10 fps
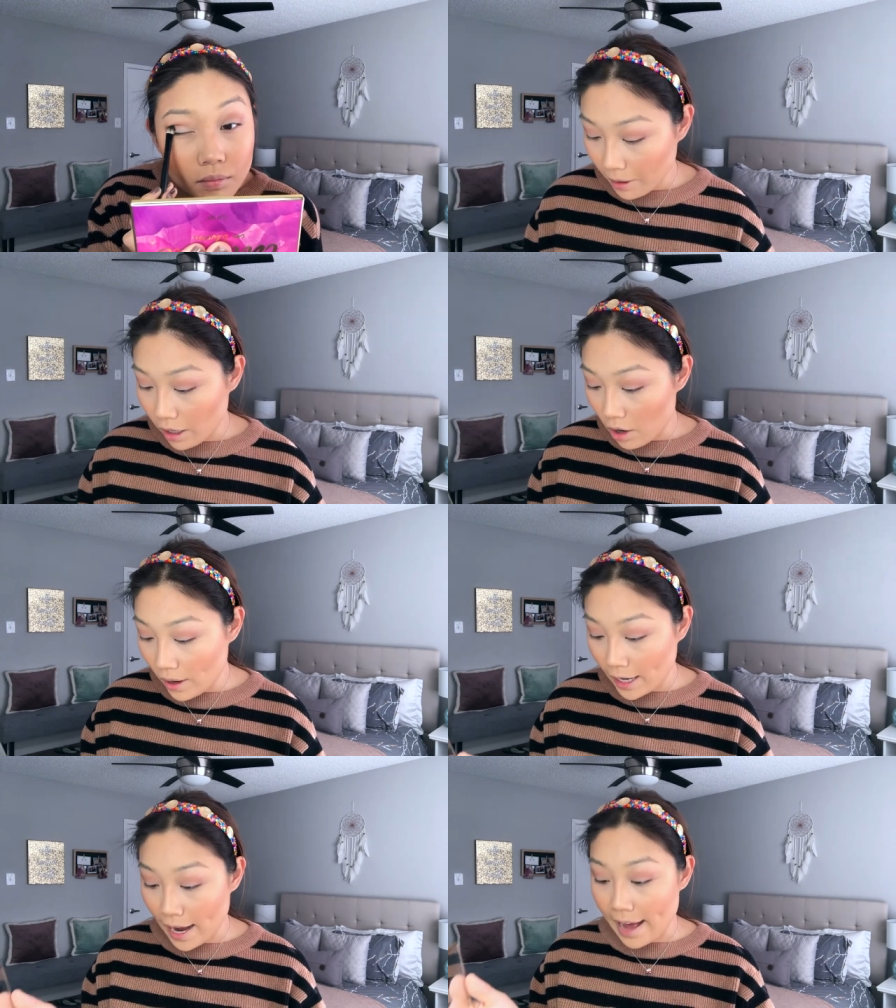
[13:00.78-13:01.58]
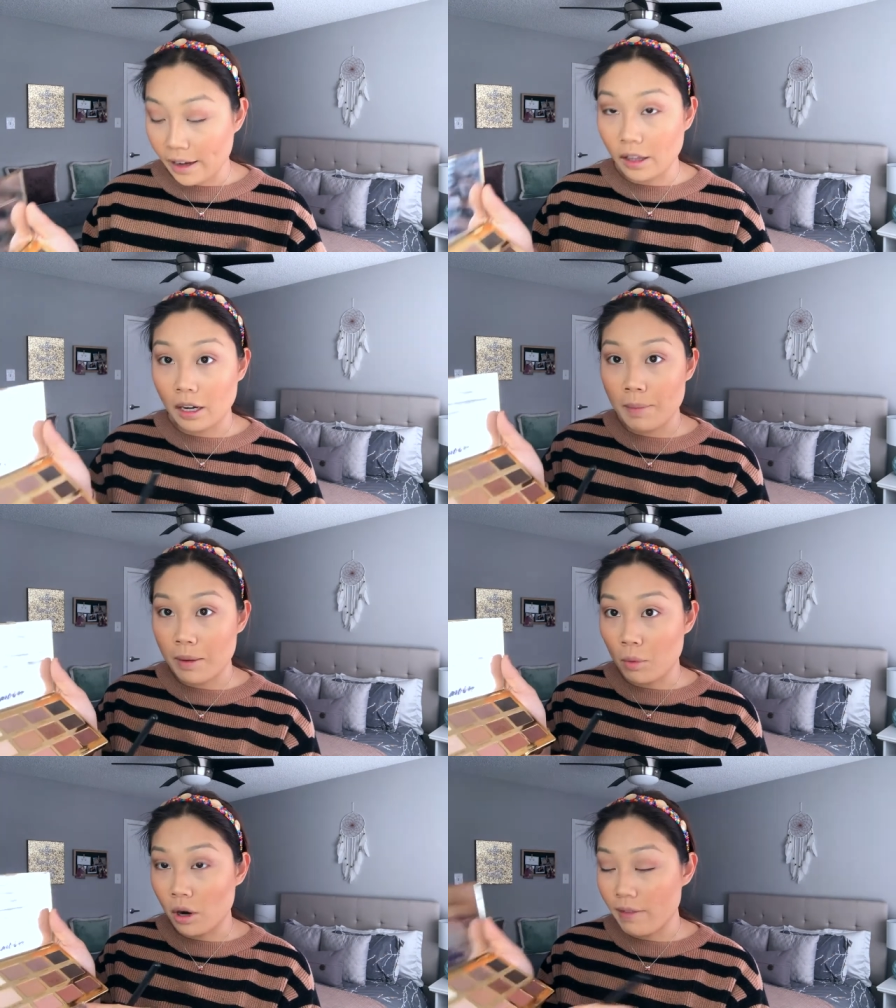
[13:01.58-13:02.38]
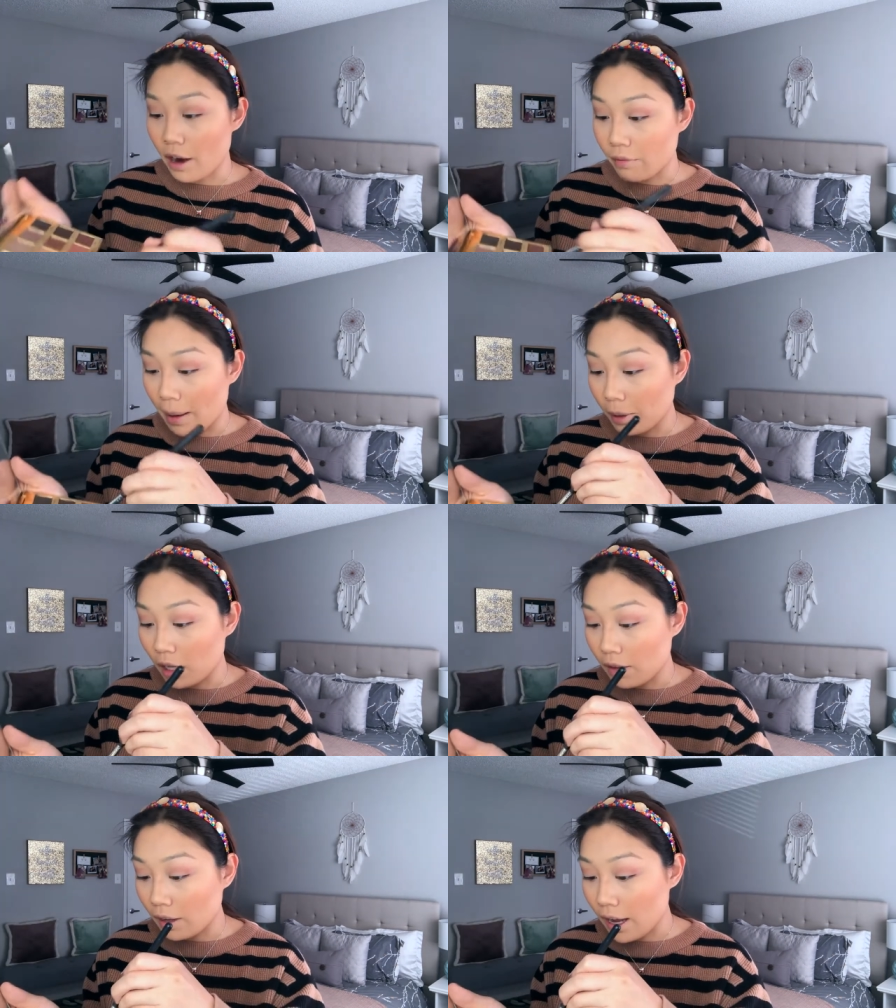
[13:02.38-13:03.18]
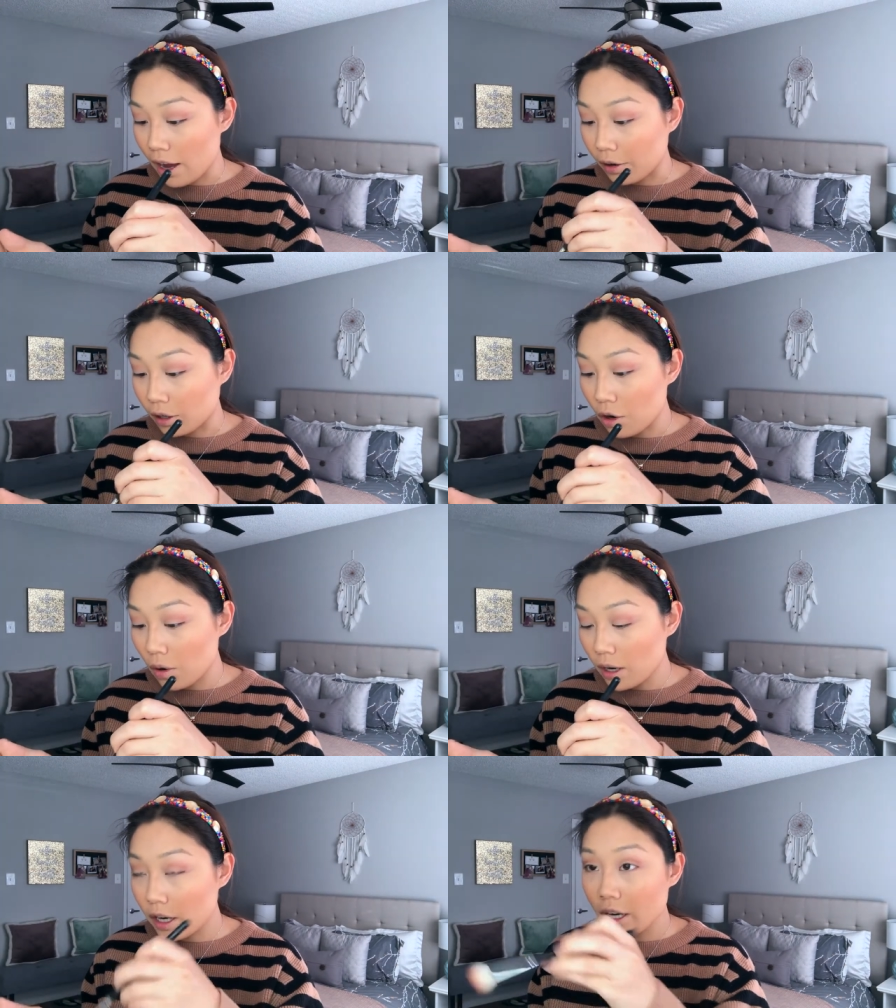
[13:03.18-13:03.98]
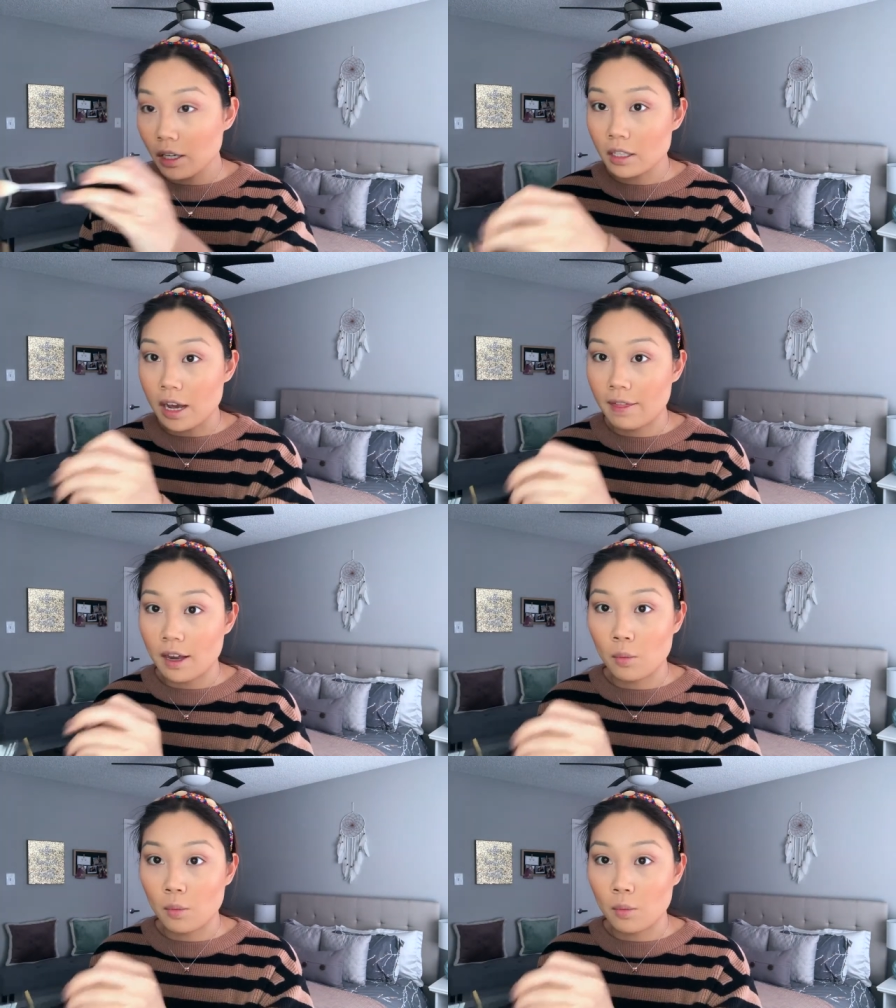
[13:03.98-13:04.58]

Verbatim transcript: I'm gonna go in and add a little bit more of that rebel on the outer corners and then